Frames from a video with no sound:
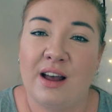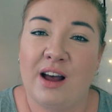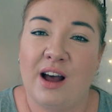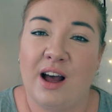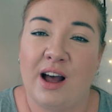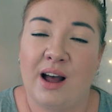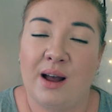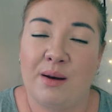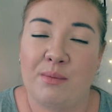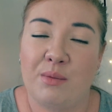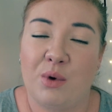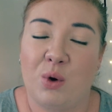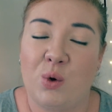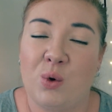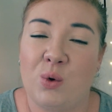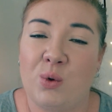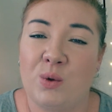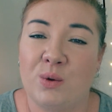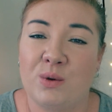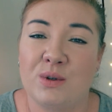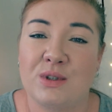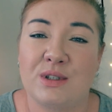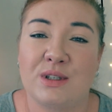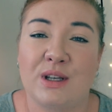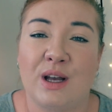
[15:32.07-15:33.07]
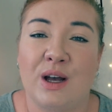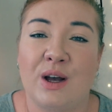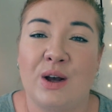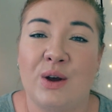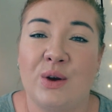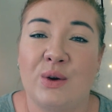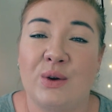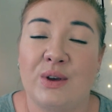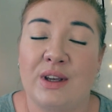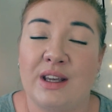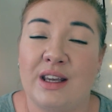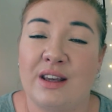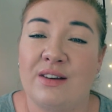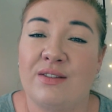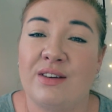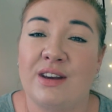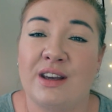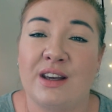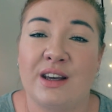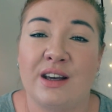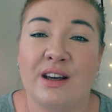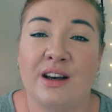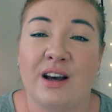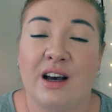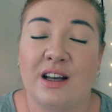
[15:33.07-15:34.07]
I'm also
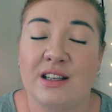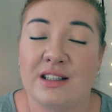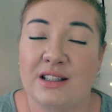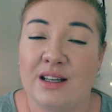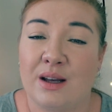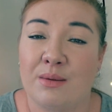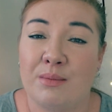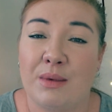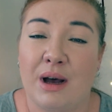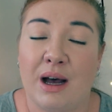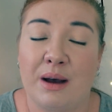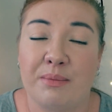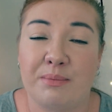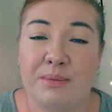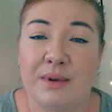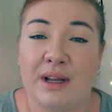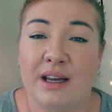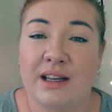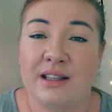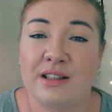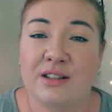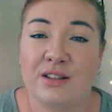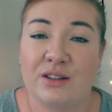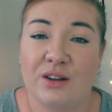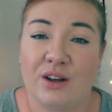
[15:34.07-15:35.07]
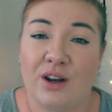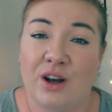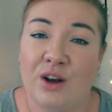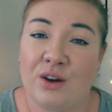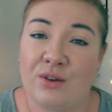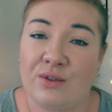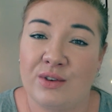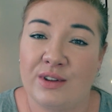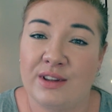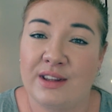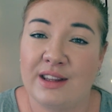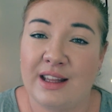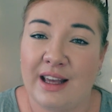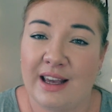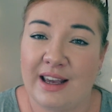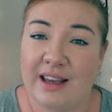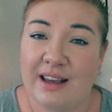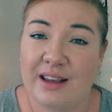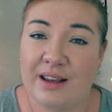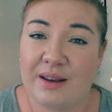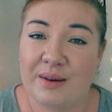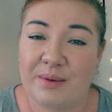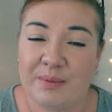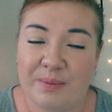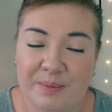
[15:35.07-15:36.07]
giving some updates over there.
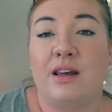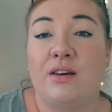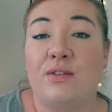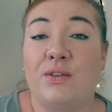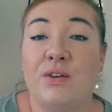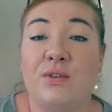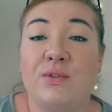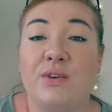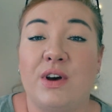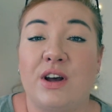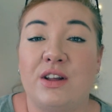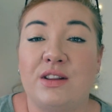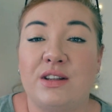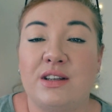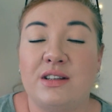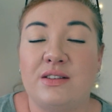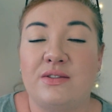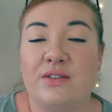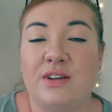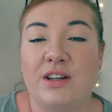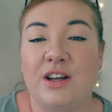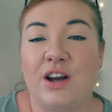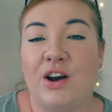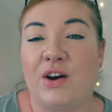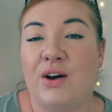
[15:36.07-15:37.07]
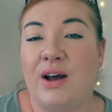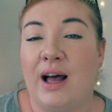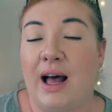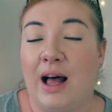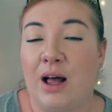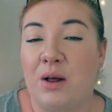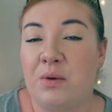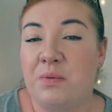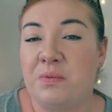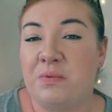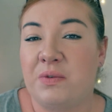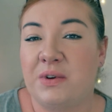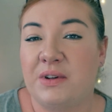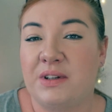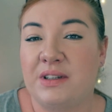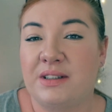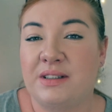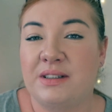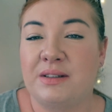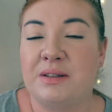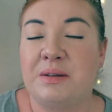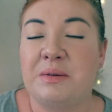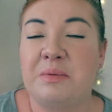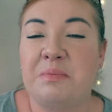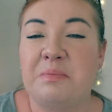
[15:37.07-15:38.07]
If you found this video
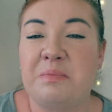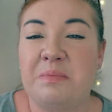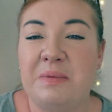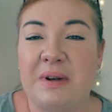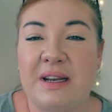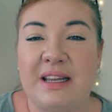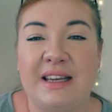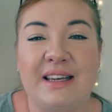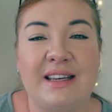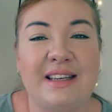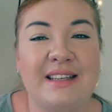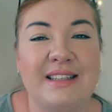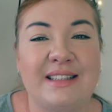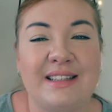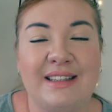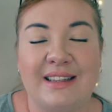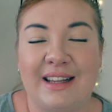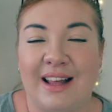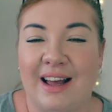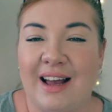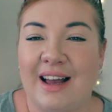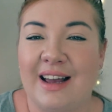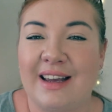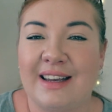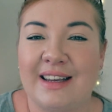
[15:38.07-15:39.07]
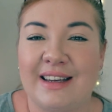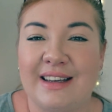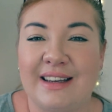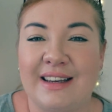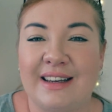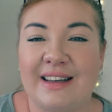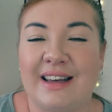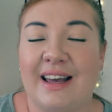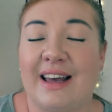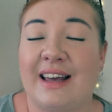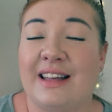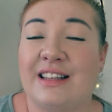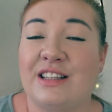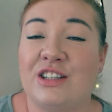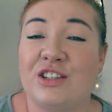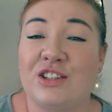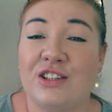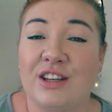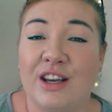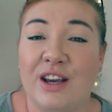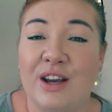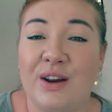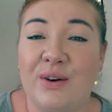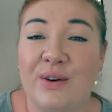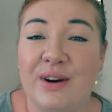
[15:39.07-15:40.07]
helpful, please like and
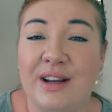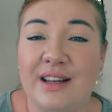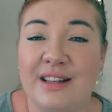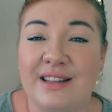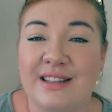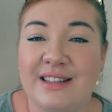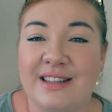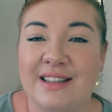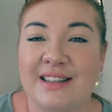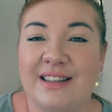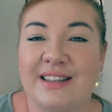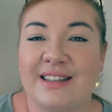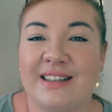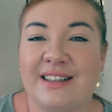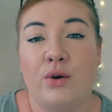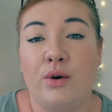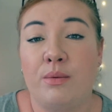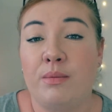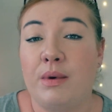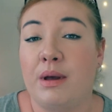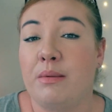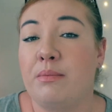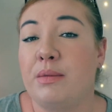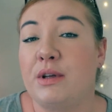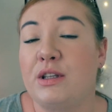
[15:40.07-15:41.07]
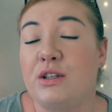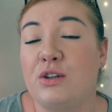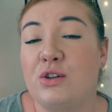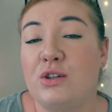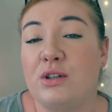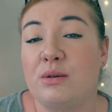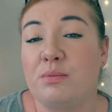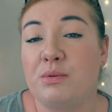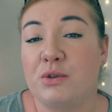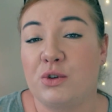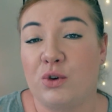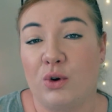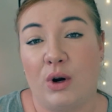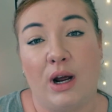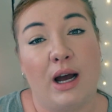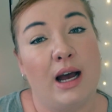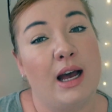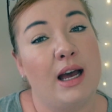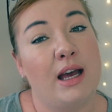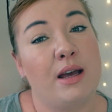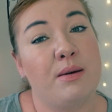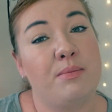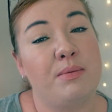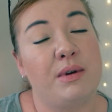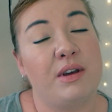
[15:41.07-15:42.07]
share it. Remember to
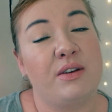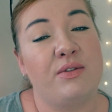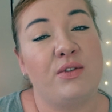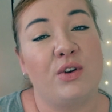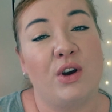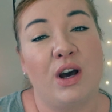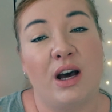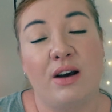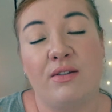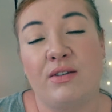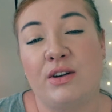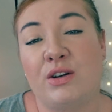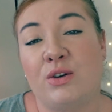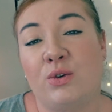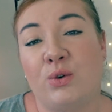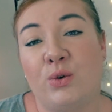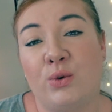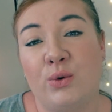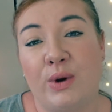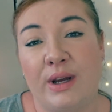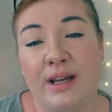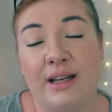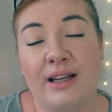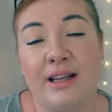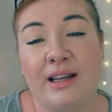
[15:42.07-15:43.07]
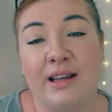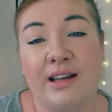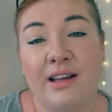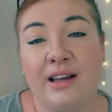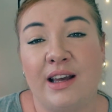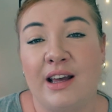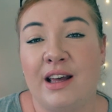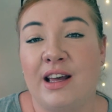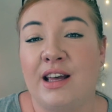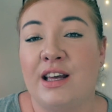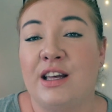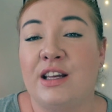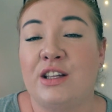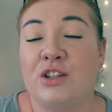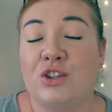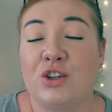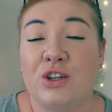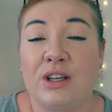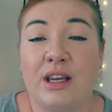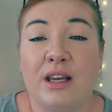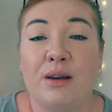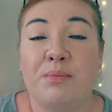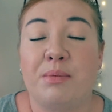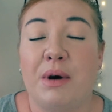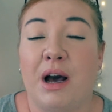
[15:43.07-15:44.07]
subscribe if you haven't already, to
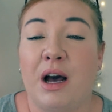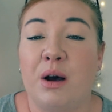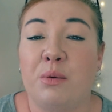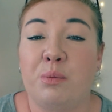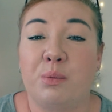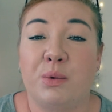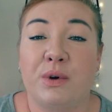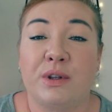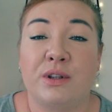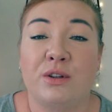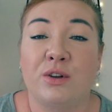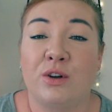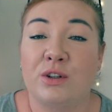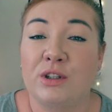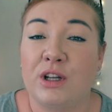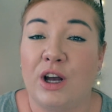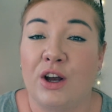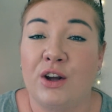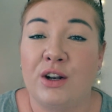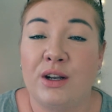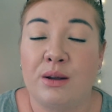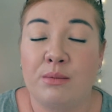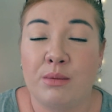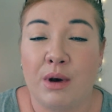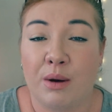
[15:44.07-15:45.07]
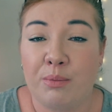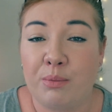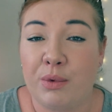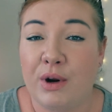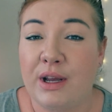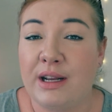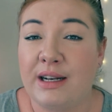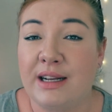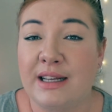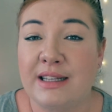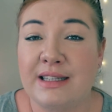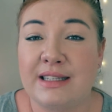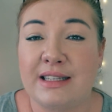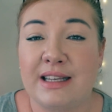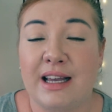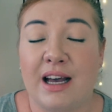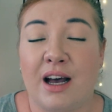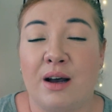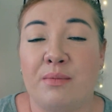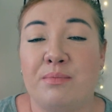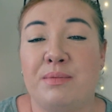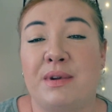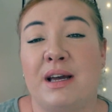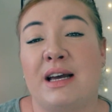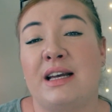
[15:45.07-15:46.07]
keep up with not only my pregnancy
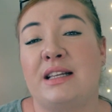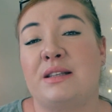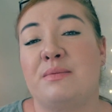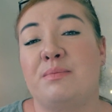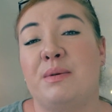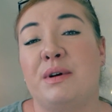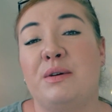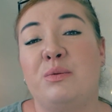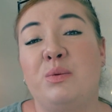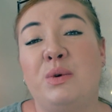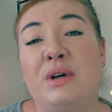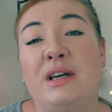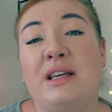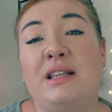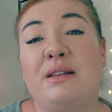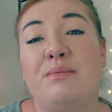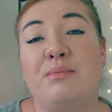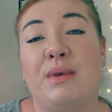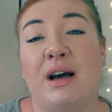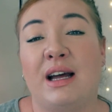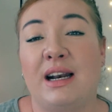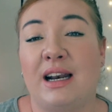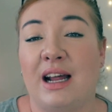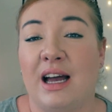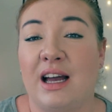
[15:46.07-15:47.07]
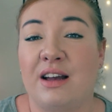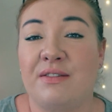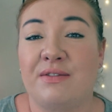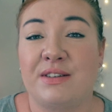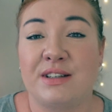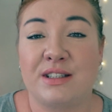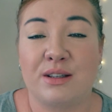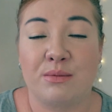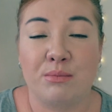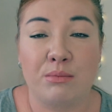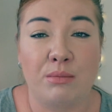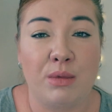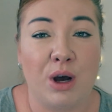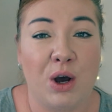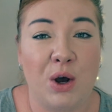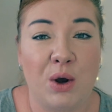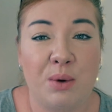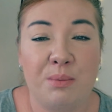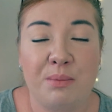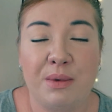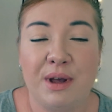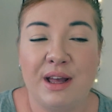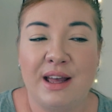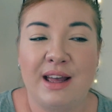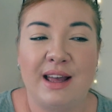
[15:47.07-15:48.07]
updates but with my life as a
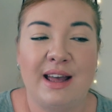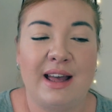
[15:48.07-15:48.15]
mom.